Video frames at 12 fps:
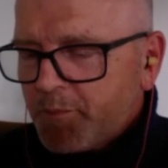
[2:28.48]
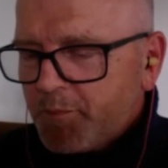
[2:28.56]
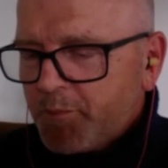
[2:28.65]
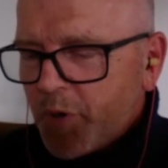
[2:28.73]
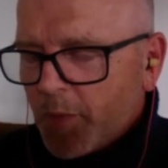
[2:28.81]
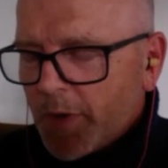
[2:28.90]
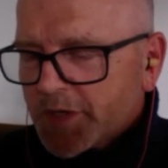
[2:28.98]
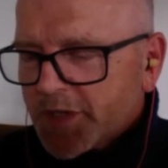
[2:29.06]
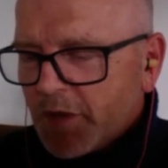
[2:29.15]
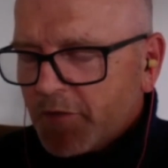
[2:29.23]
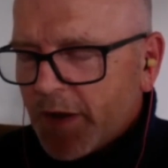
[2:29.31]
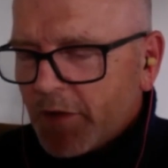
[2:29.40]
put
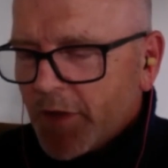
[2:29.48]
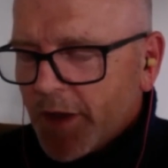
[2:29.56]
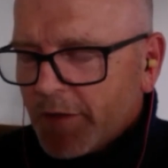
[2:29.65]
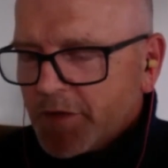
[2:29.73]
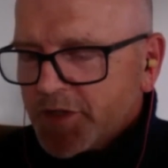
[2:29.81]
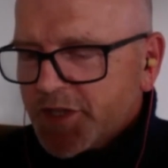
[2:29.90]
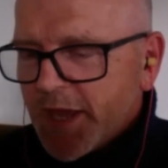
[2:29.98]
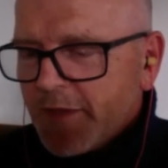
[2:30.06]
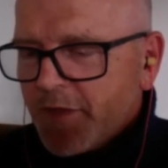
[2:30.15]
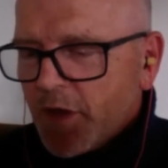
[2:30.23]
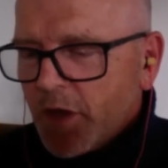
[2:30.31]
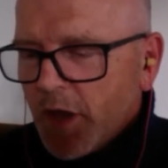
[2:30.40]
myself out there and say
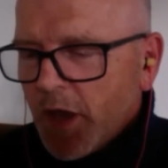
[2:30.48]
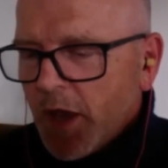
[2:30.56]
that